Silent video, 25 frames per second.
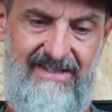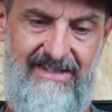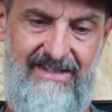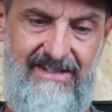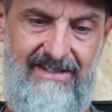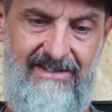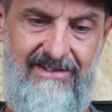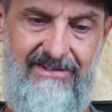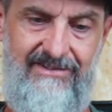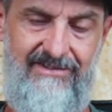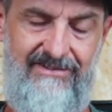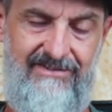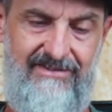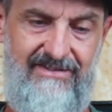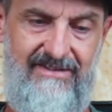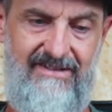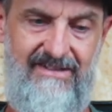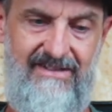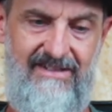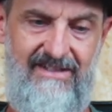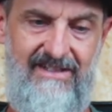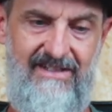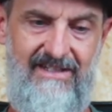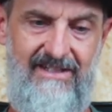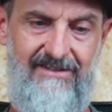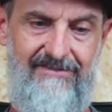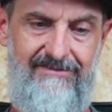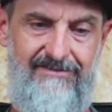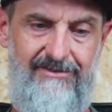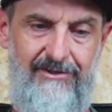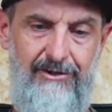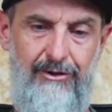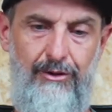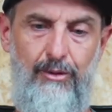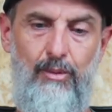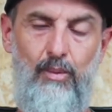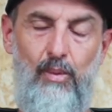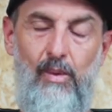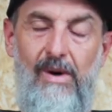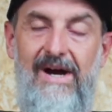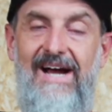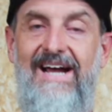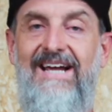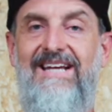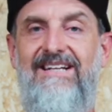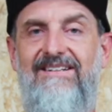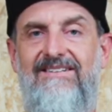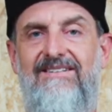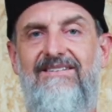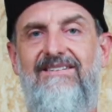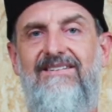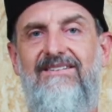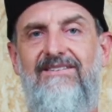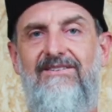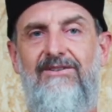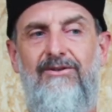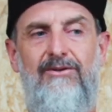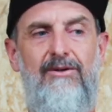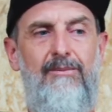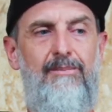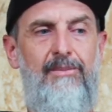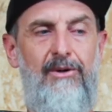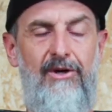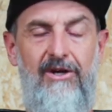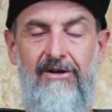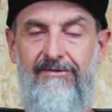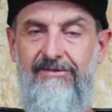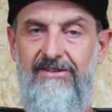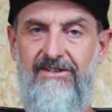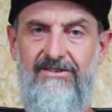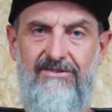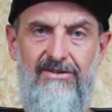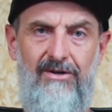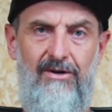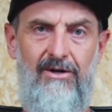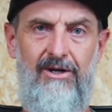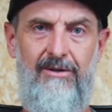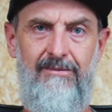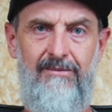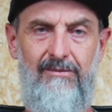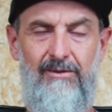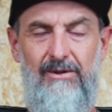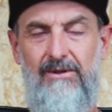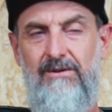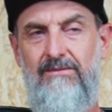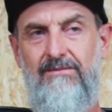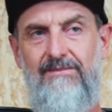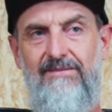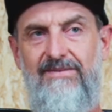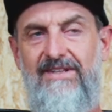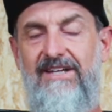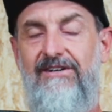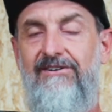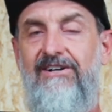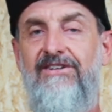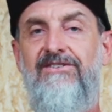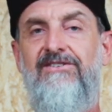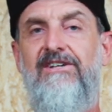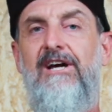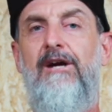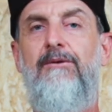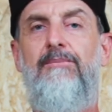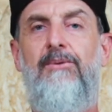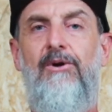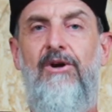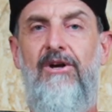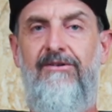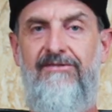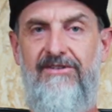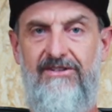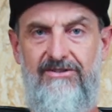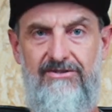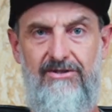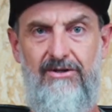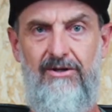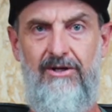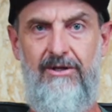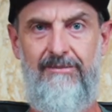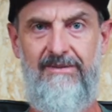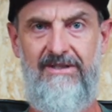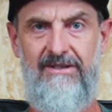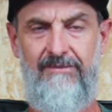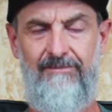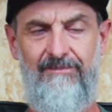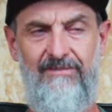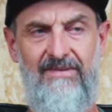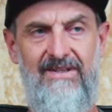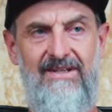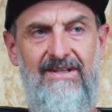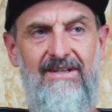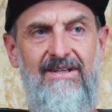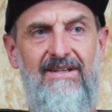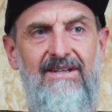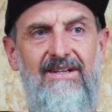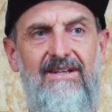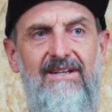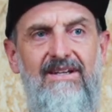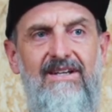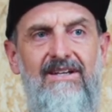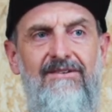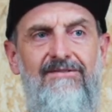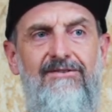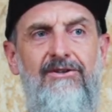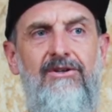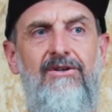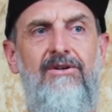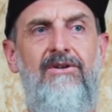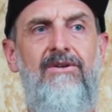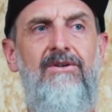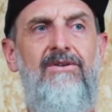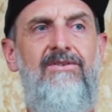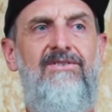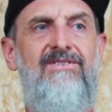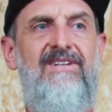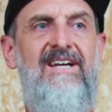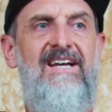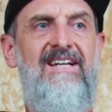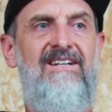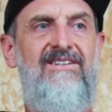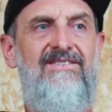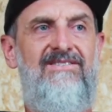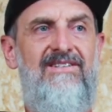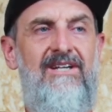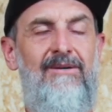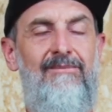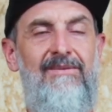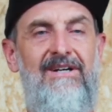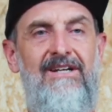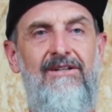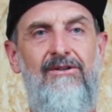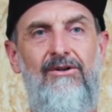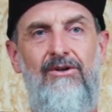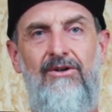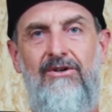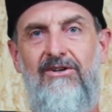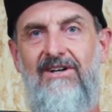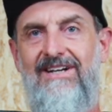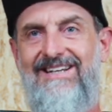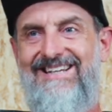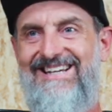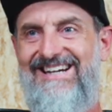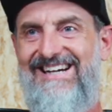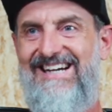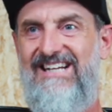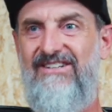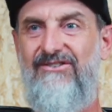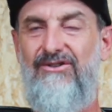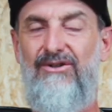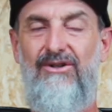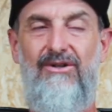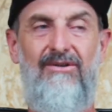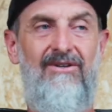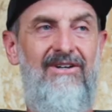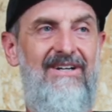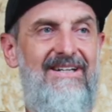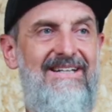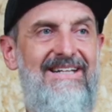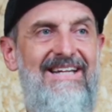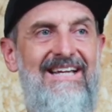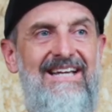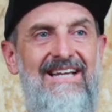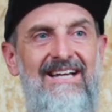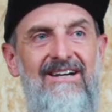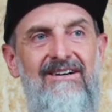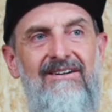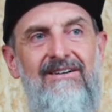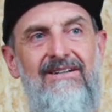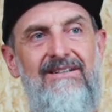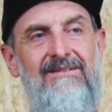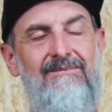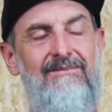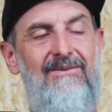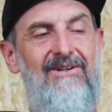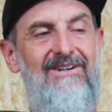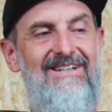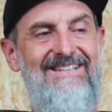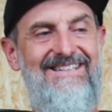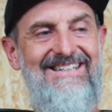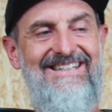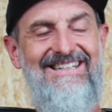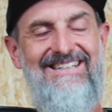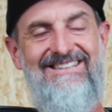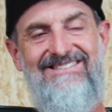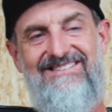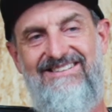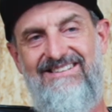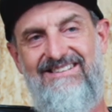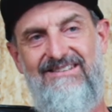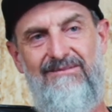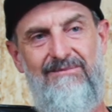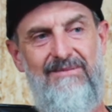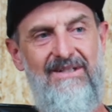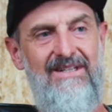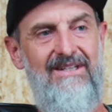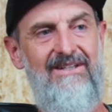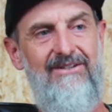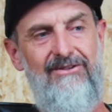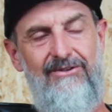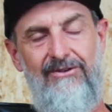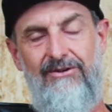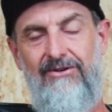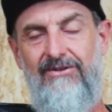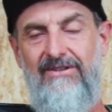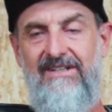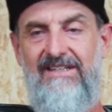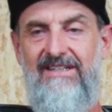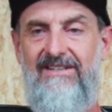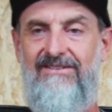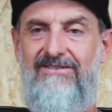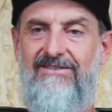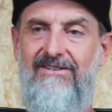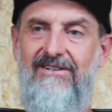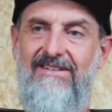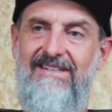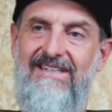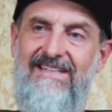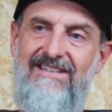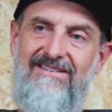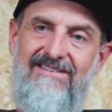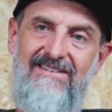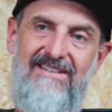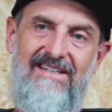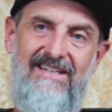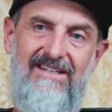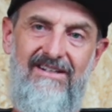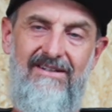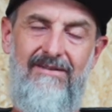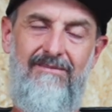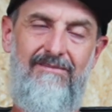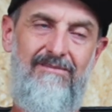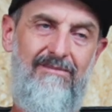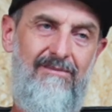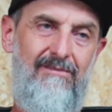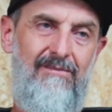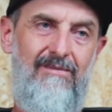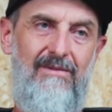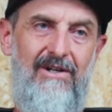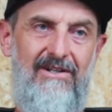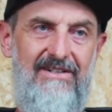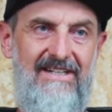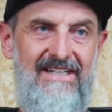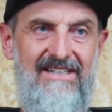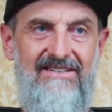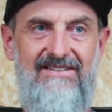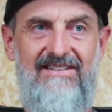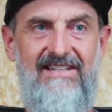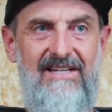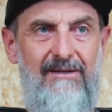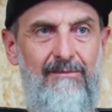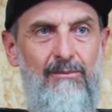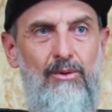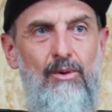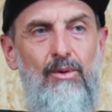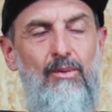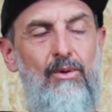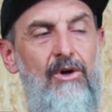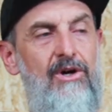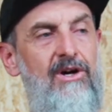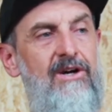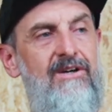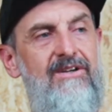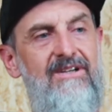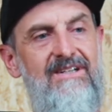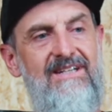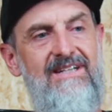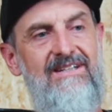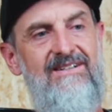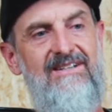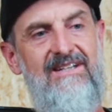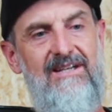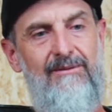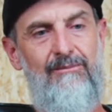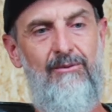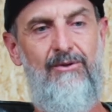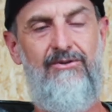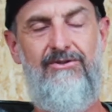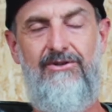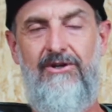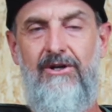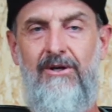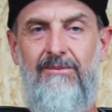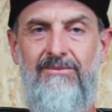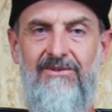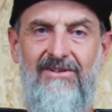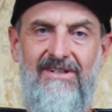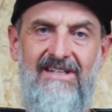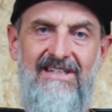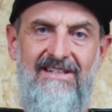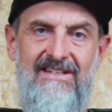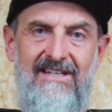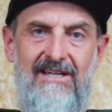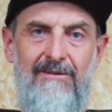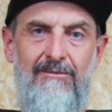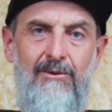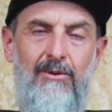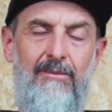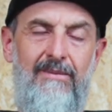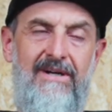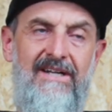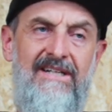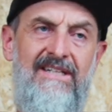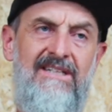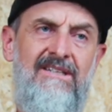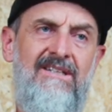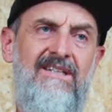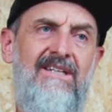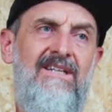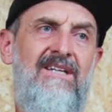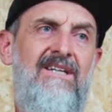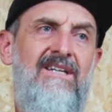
is if you wait till the perfect time, well, there is no perfect timing. If you say to someone, look, I can't do it right now. I need to do this. I need to get more work. I need to get more jobs. I need to get more money.